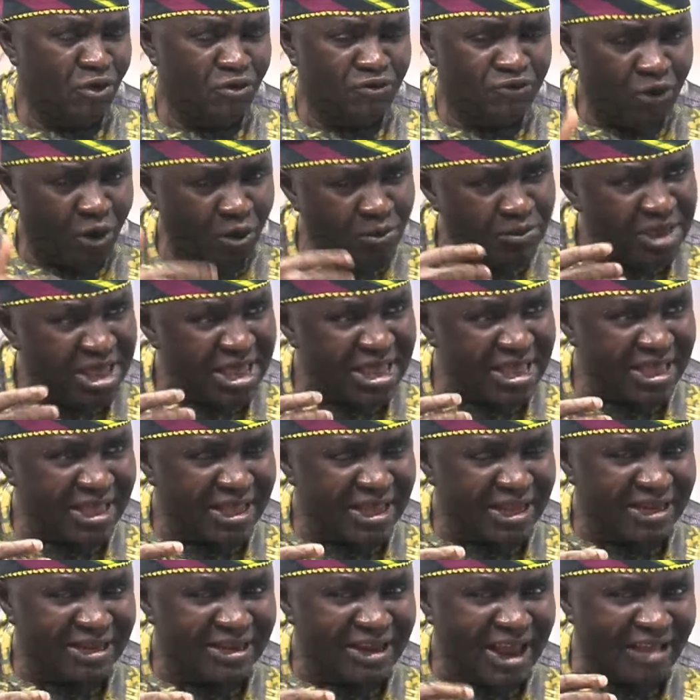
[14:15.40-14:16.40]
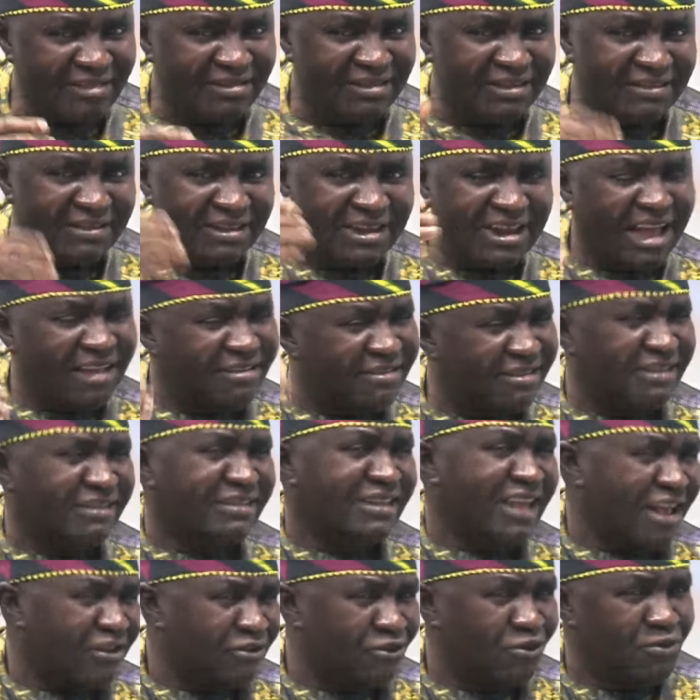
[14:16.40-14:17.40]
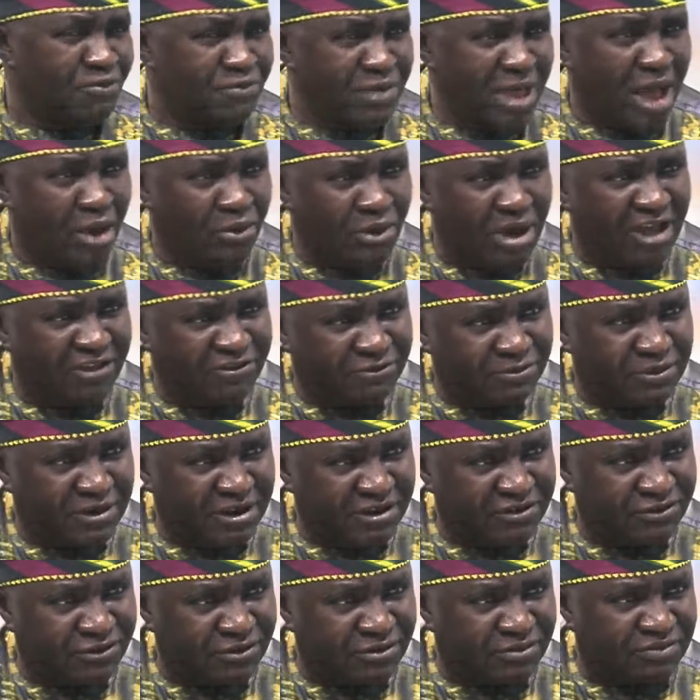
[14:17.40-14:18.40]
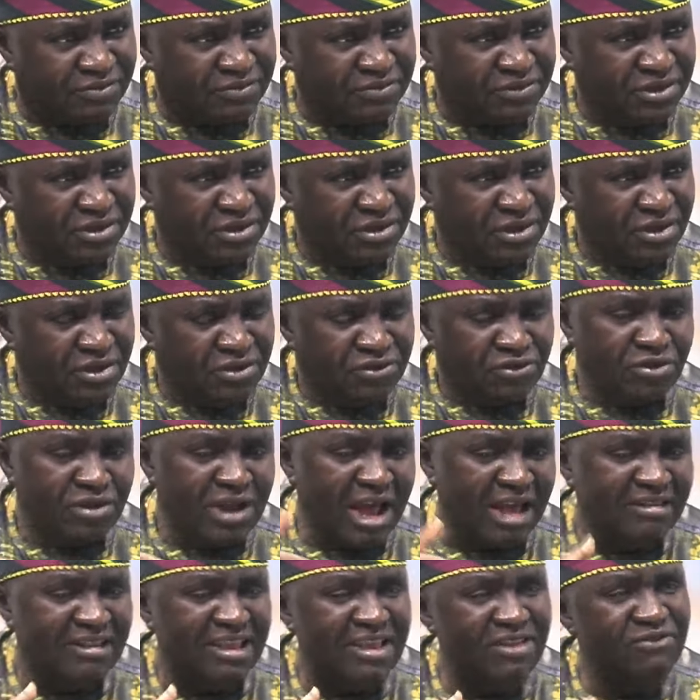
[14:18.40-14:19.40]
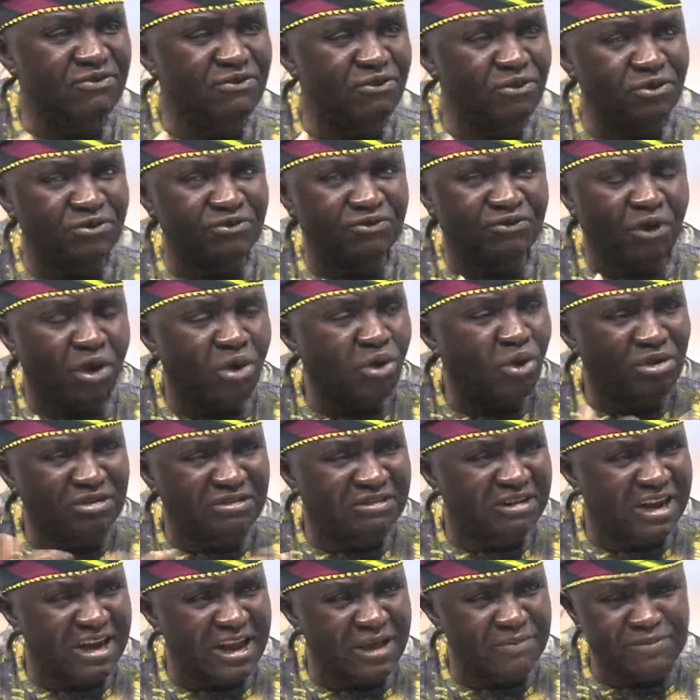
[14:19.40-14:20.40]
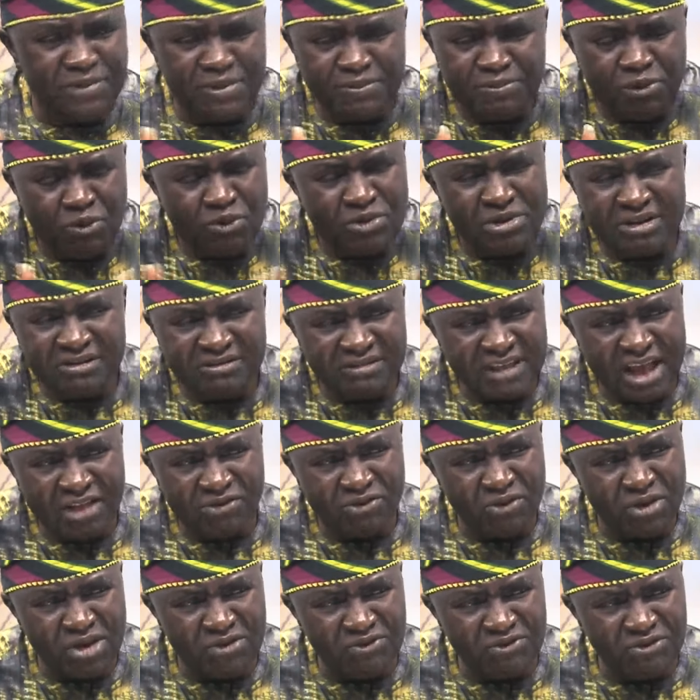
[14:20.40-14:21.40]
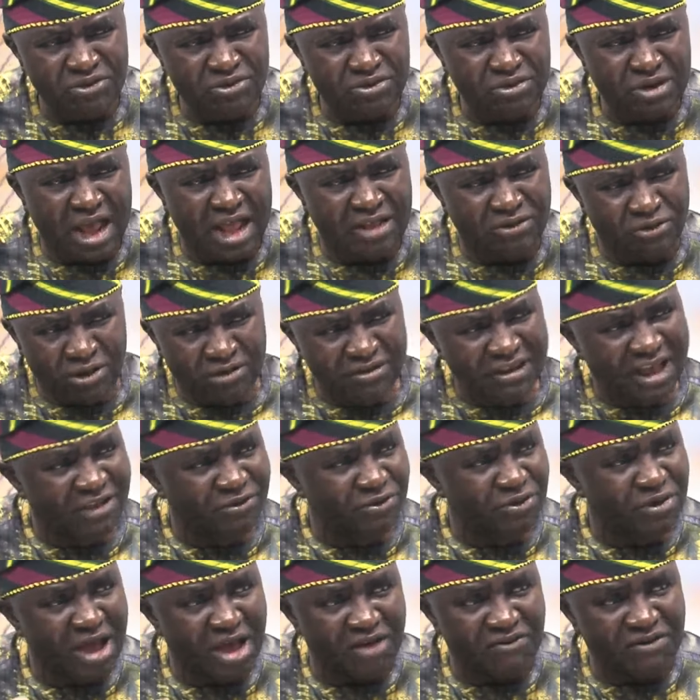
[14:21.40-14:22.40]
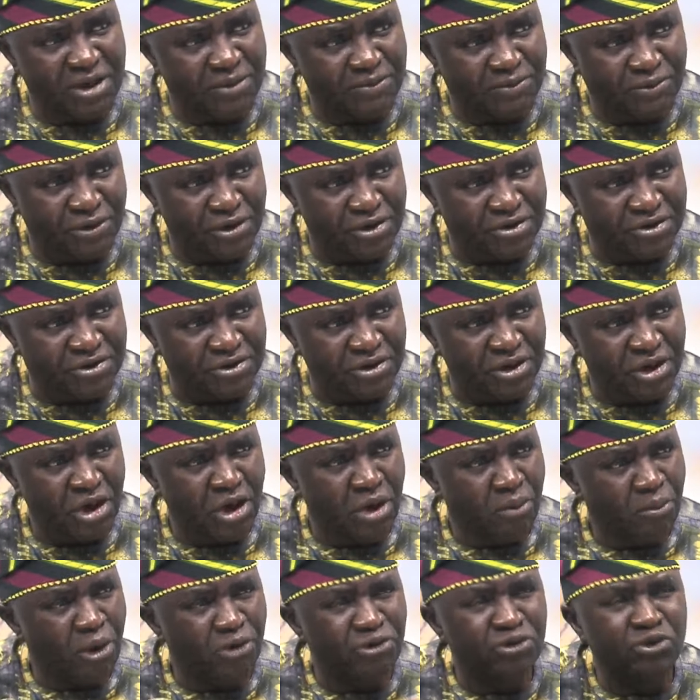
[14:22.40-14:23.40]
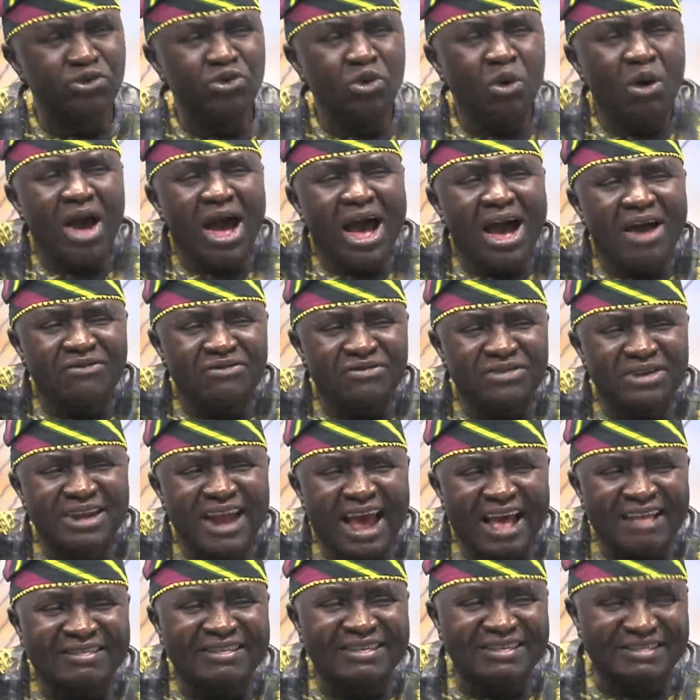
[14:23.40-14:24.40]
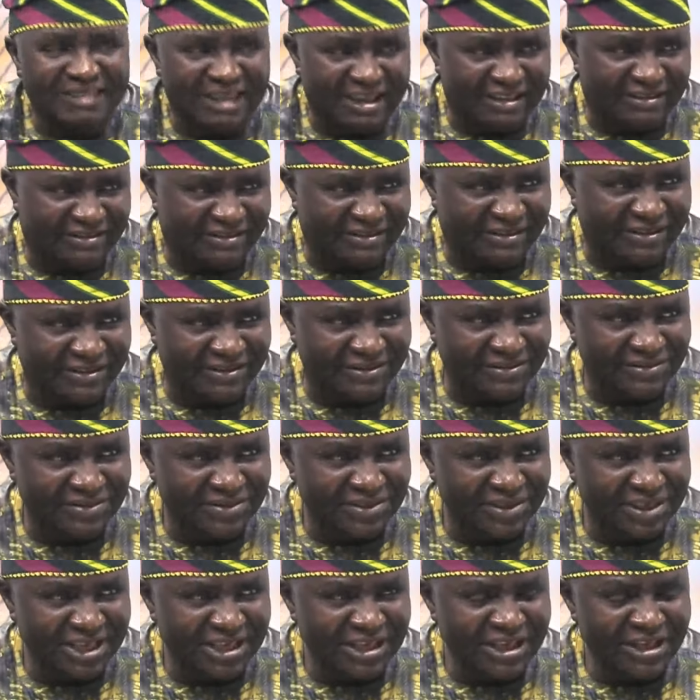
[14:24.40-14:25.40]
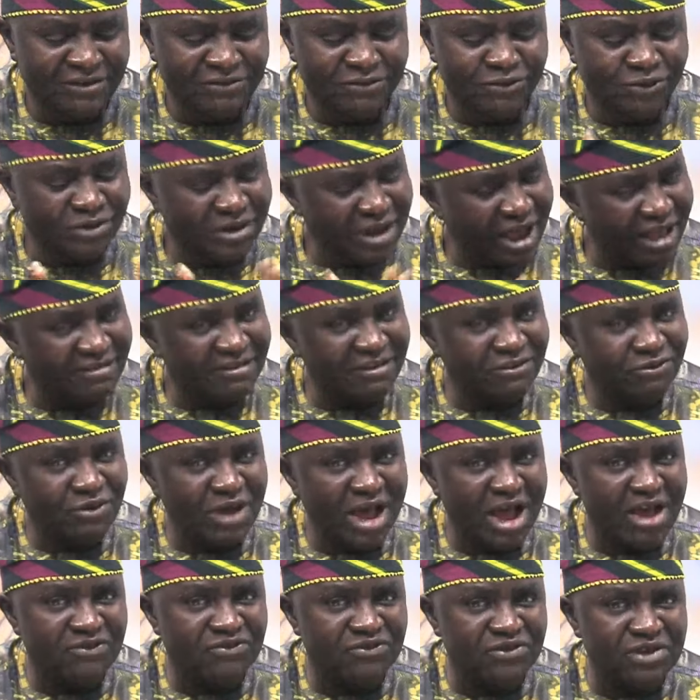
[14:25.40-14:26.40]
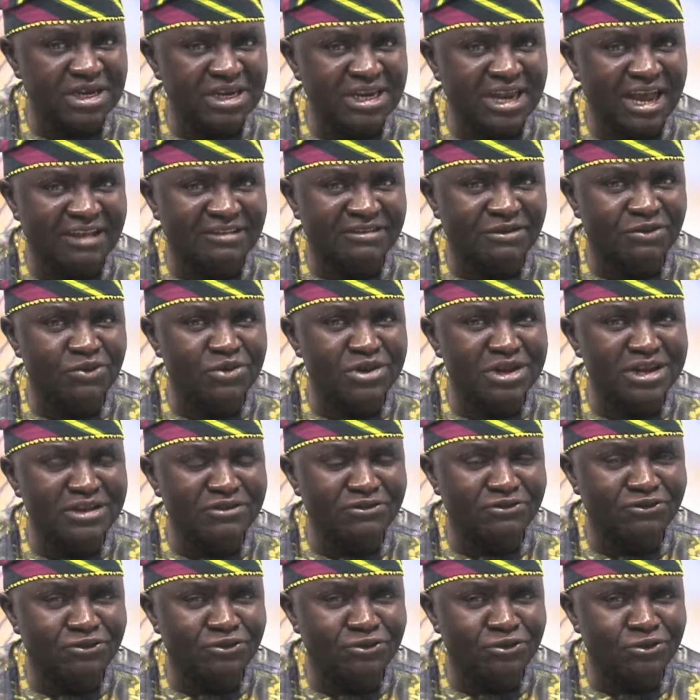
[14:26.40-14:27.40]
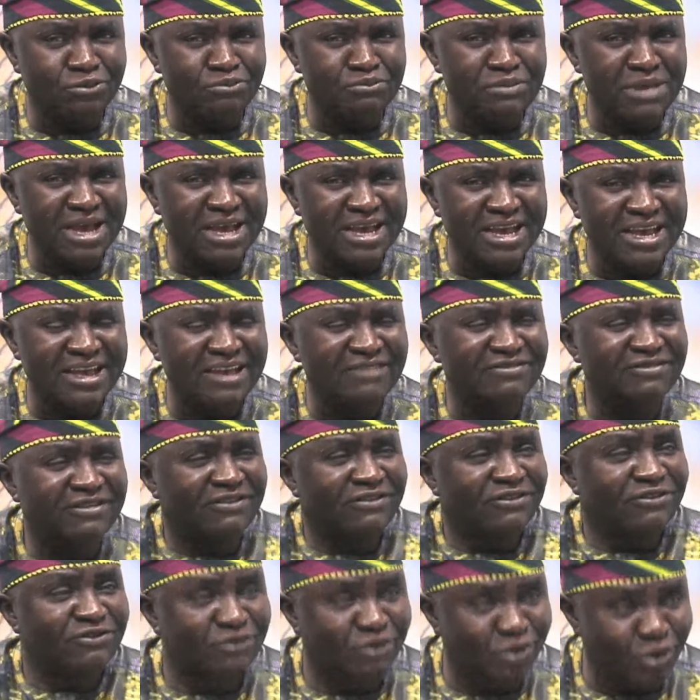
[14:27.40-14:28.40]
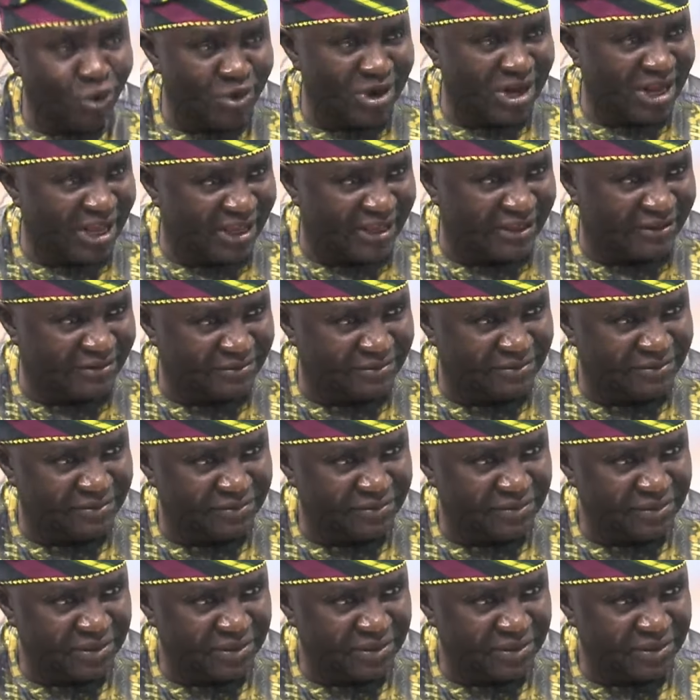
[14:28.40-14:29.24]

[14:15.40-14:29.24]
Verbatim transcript: So for me, that is that is that should be our aspiration. So that even voluntarily people will decide to even just as we have abroad. But we don't have that yet. So that is why I feel that we need to make it slowly,